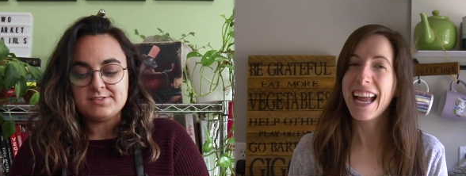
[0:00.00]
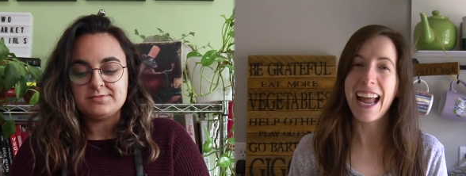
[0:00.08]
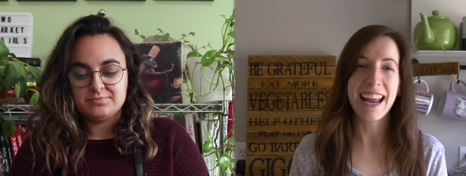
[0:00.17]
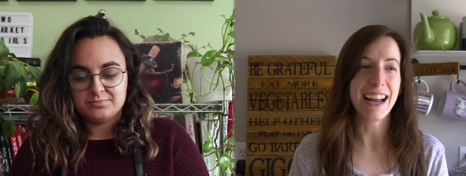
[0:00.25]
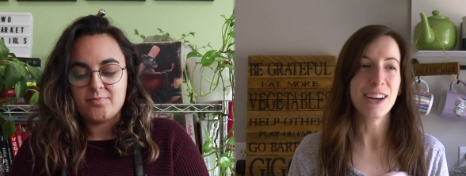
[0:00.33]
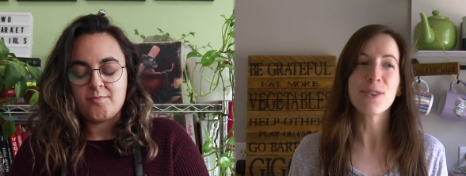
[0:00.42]

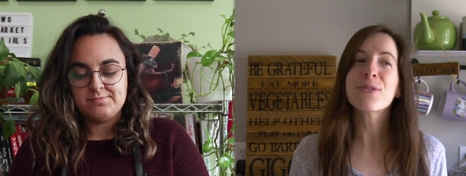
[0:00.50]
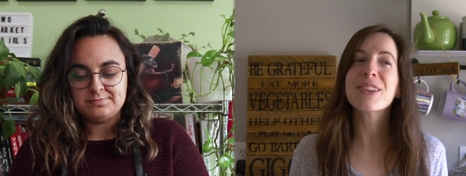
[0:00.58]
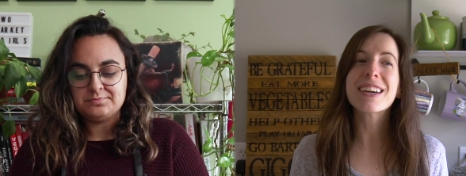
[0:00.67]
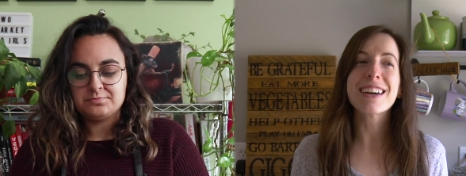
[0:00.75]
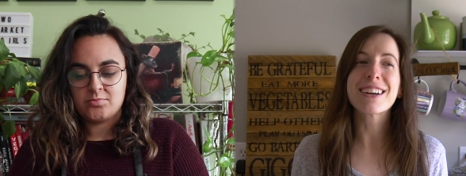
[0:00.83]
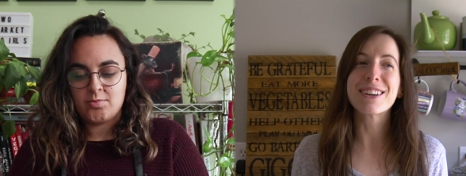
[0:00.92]
Speaker 1: And I don't
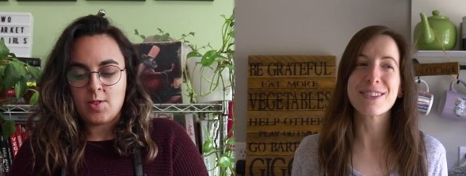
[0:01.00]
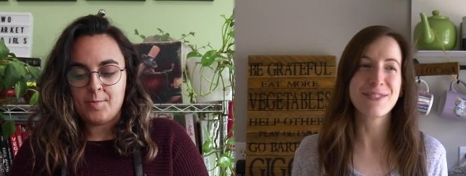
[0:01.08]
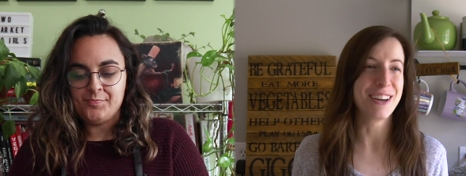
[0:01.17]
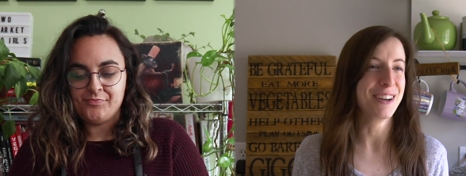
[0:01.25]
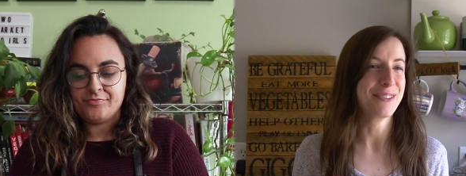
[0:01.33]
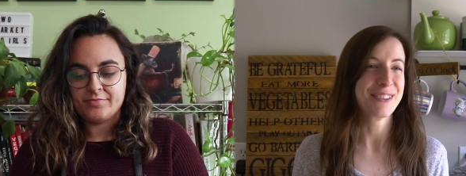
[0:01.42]
think I could have
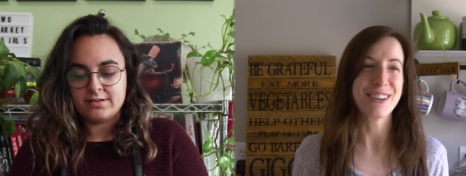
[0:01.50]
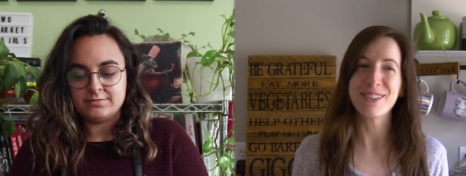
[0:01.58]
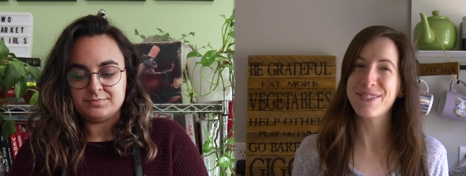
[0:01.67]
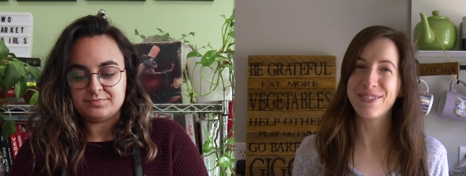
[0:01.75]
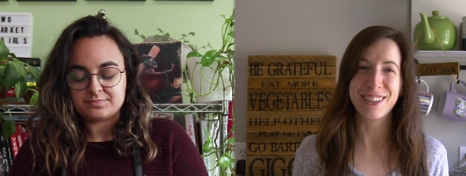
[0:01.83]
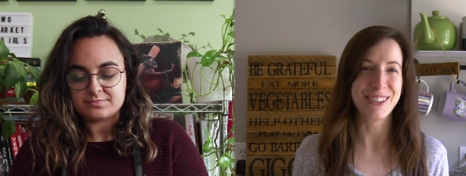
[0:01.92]
done it without
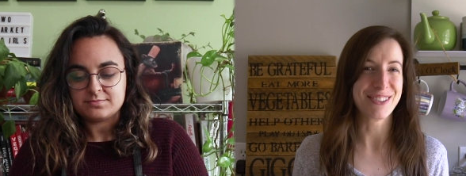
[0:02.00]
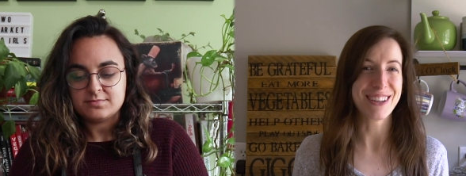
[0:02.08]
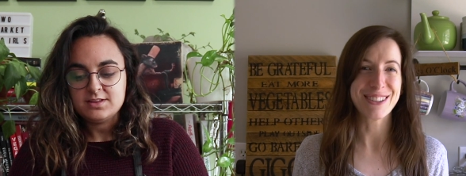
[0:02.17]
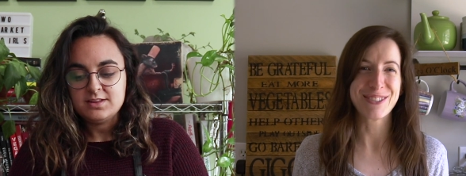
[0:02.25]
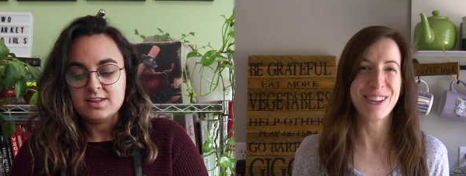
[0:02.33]
the video, that's